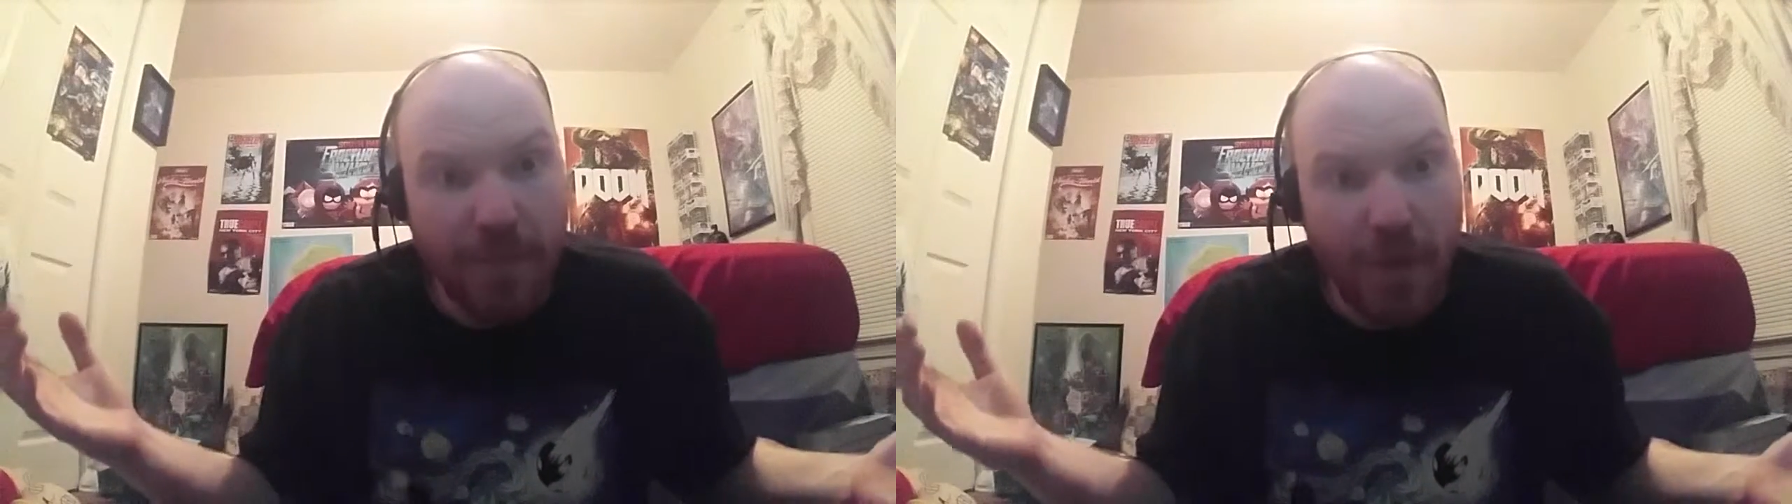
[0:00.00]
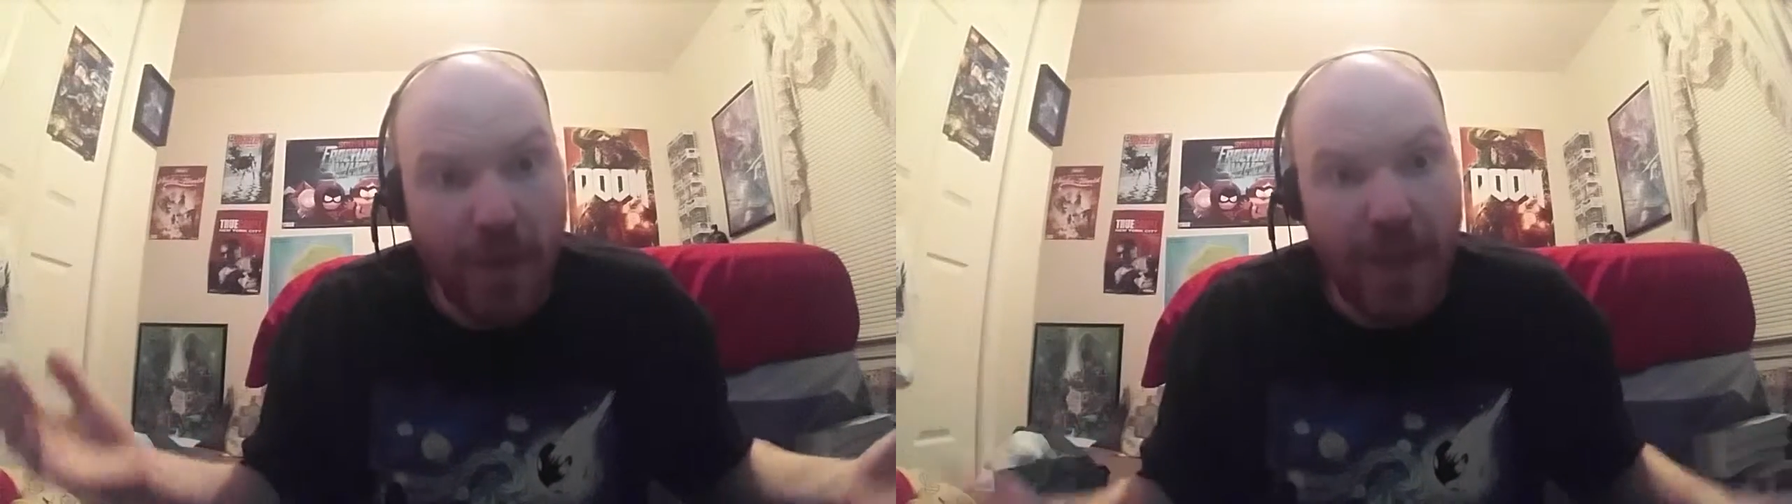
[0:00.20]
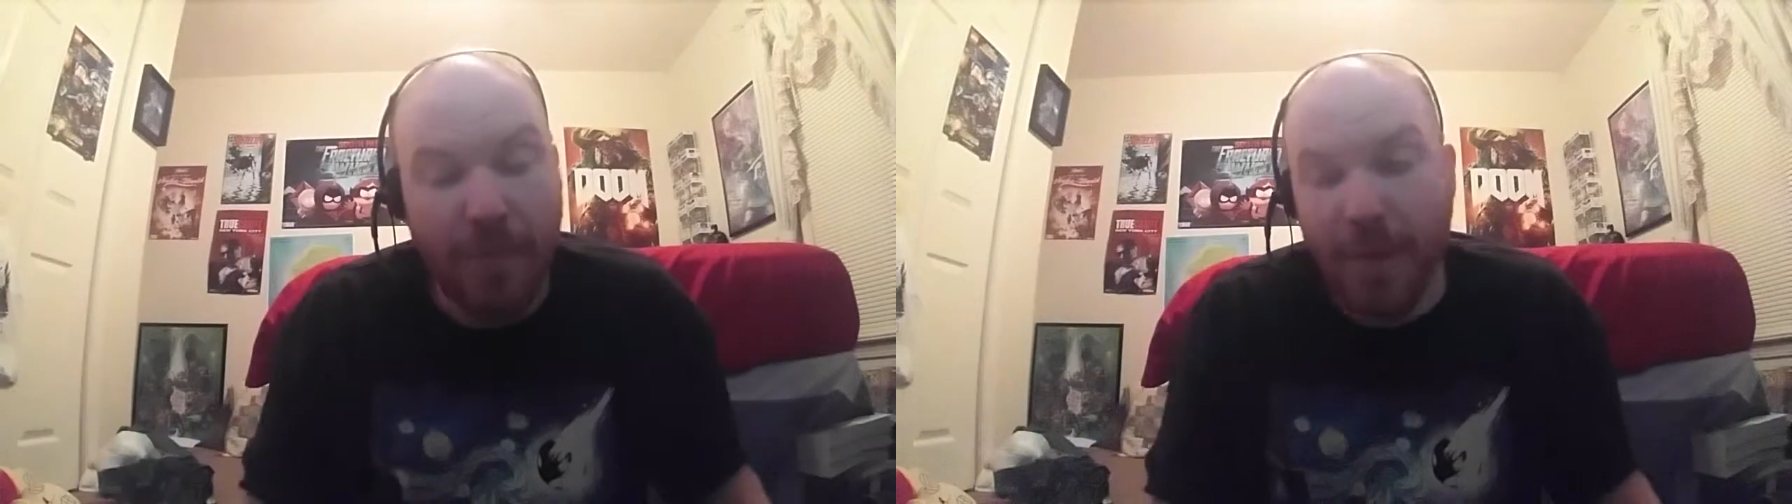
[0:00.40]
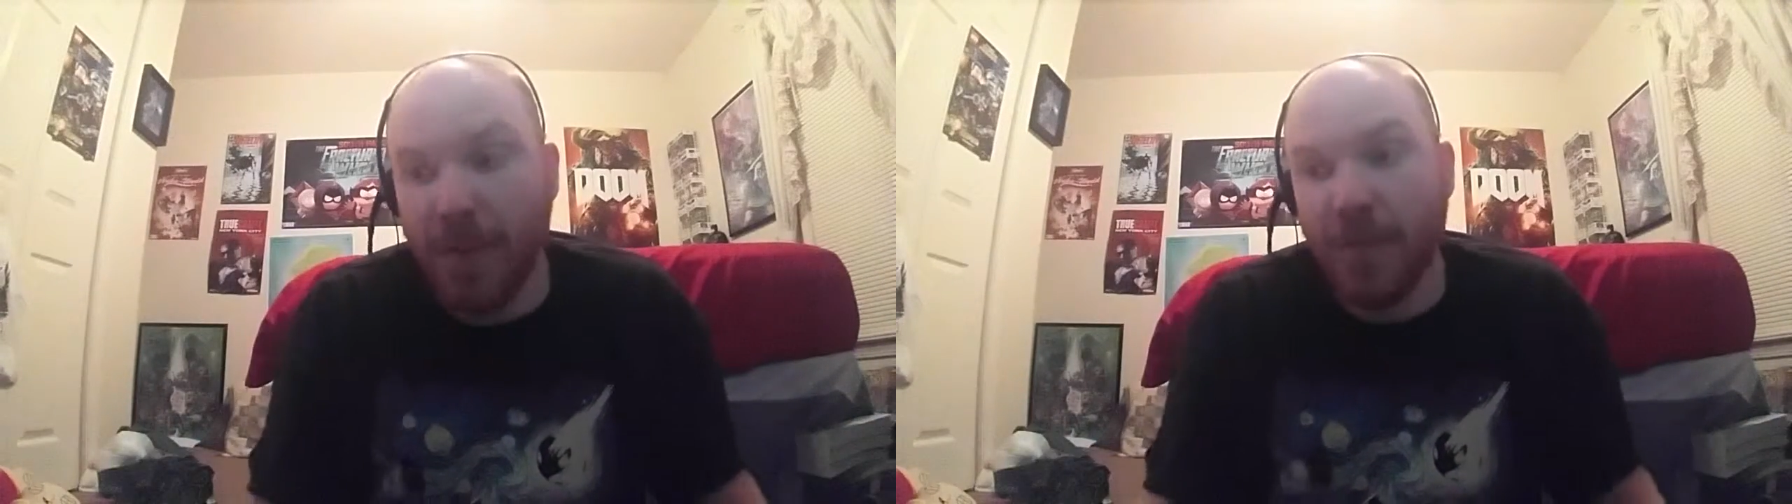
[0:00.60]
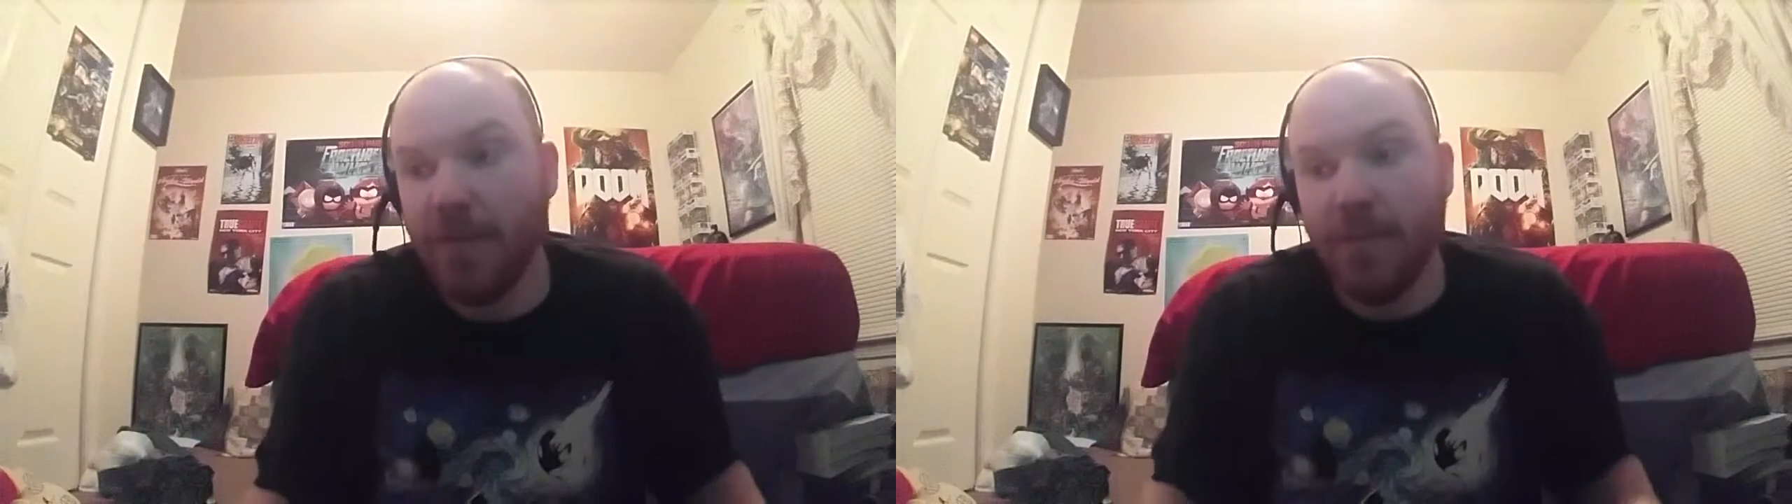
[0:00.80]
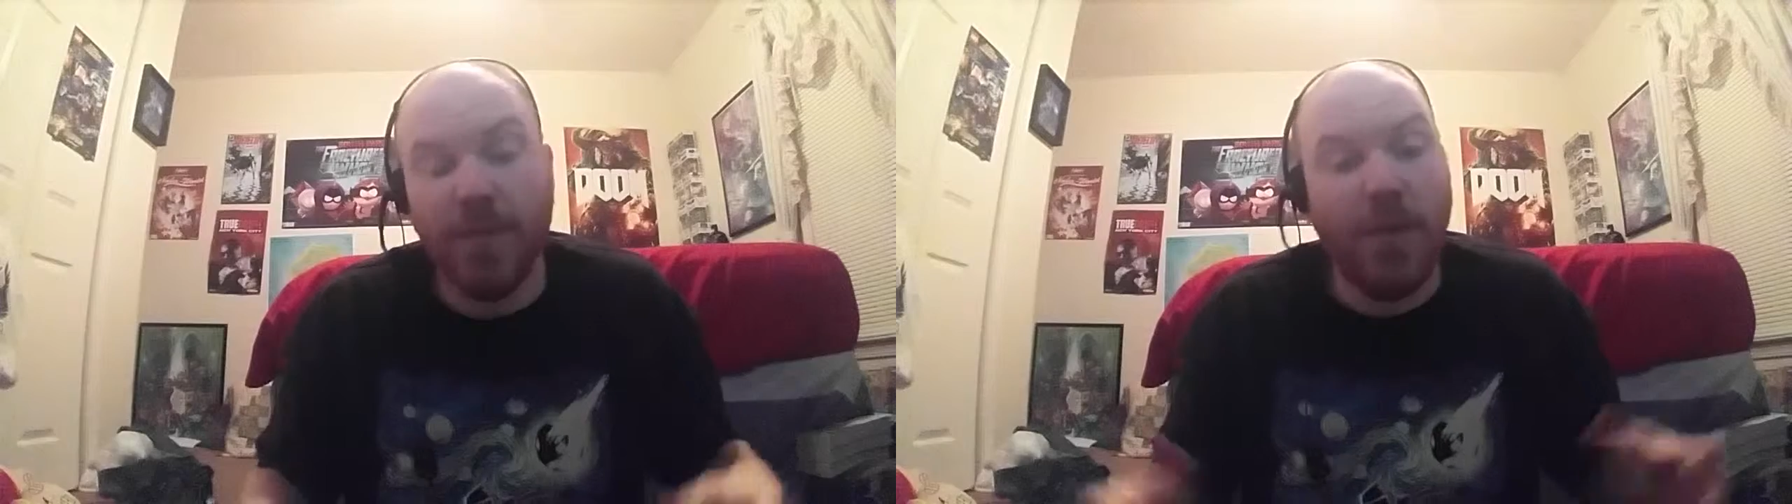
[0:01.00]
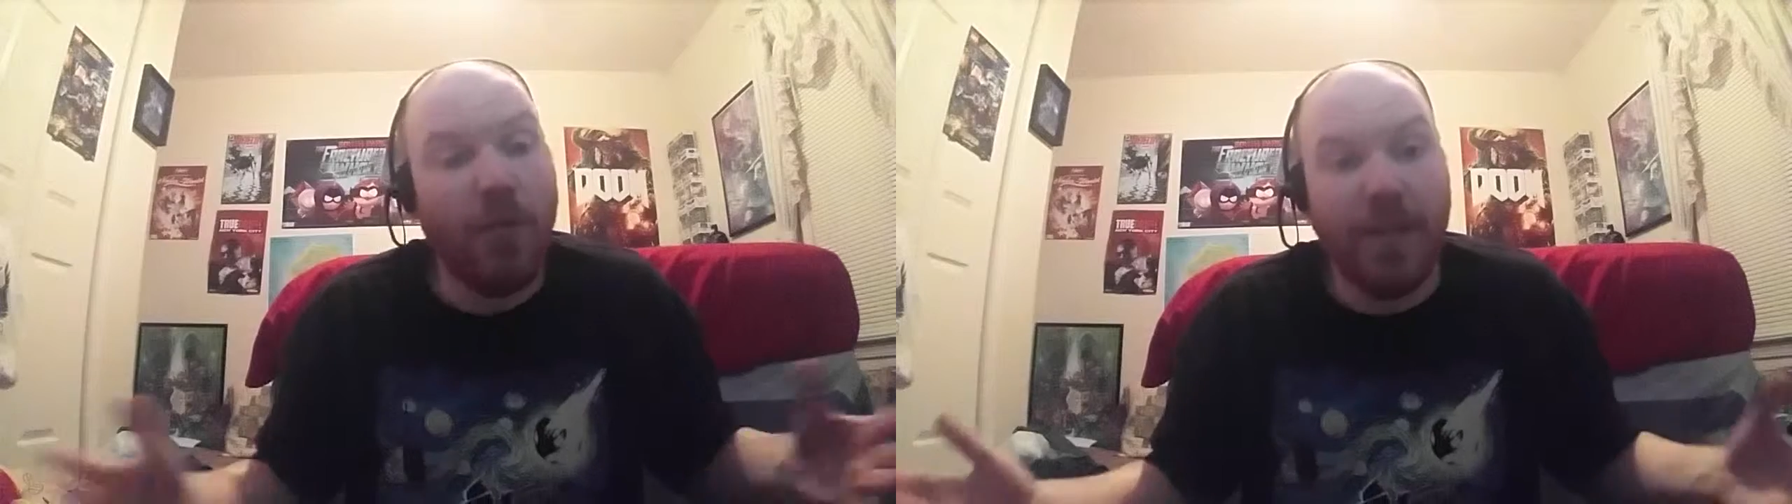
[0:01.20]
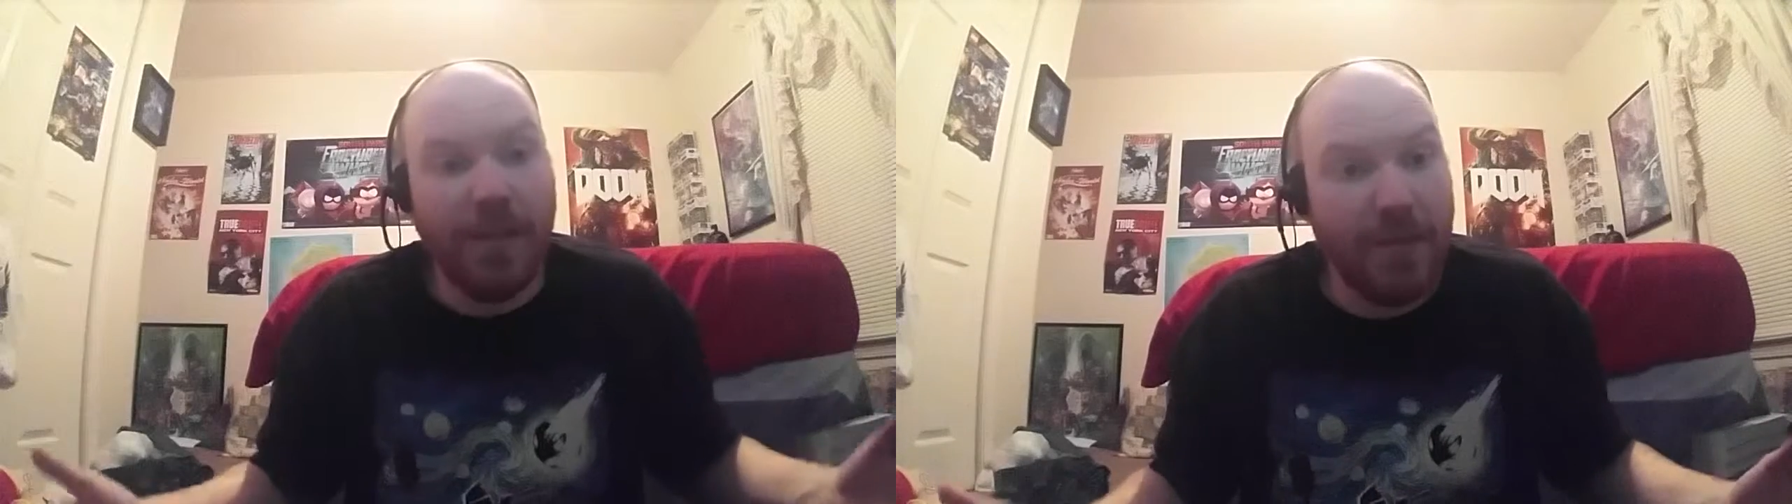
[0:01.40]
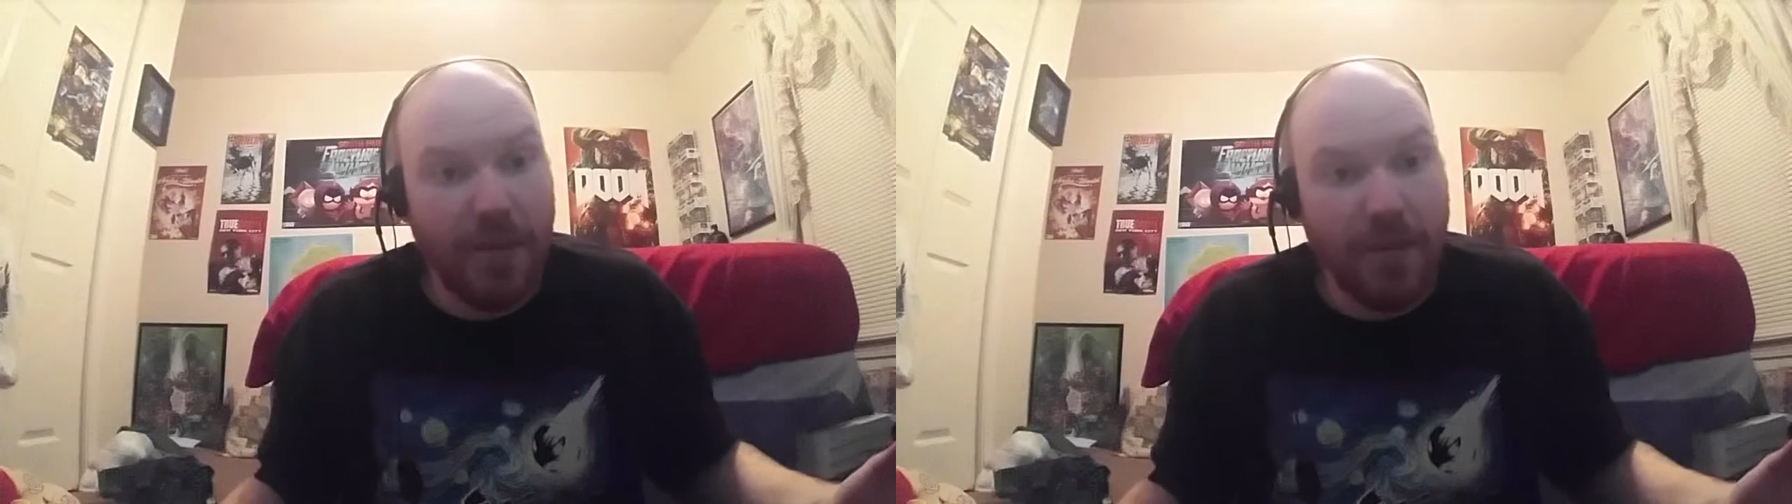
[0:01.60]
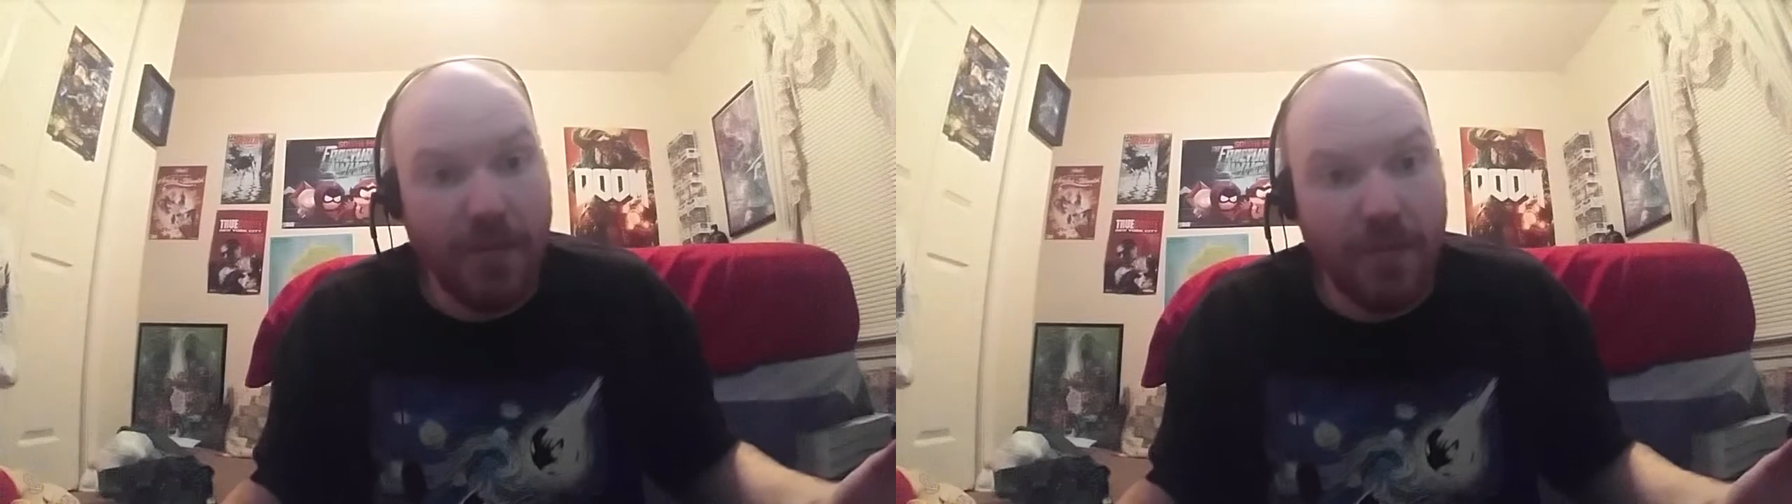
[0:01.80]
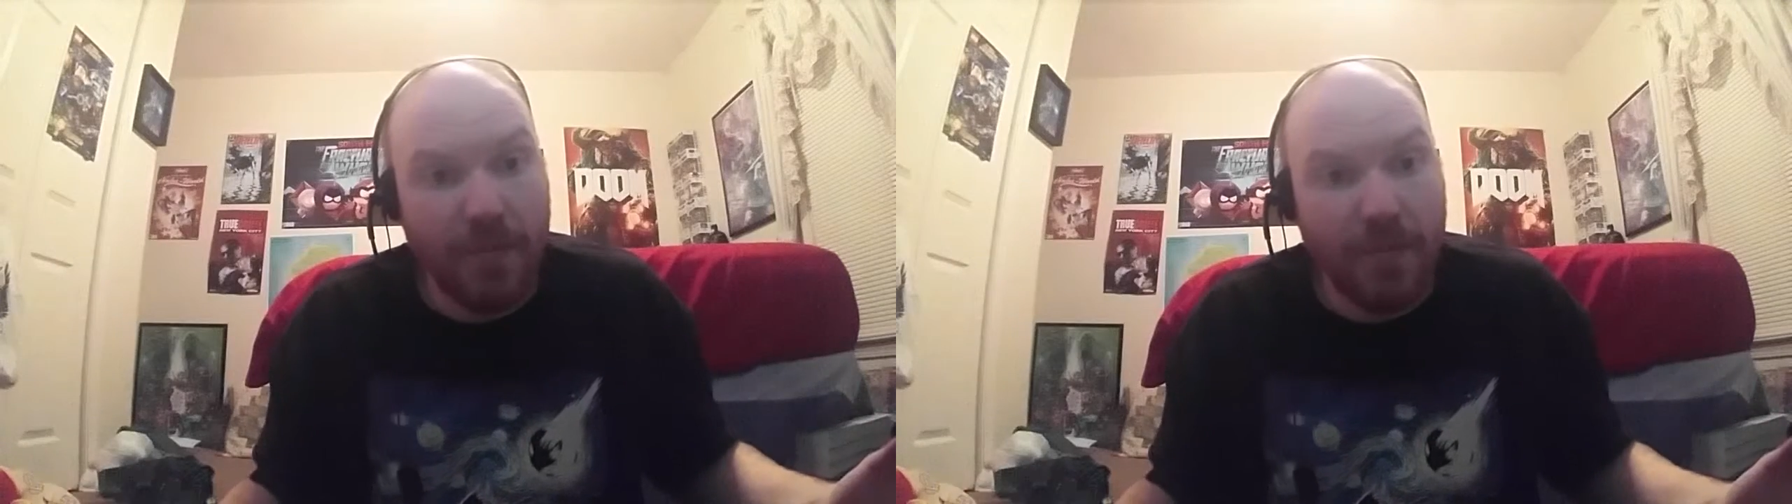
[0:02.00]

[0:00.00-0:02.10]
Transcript: Okay? Bitches soaking the seats.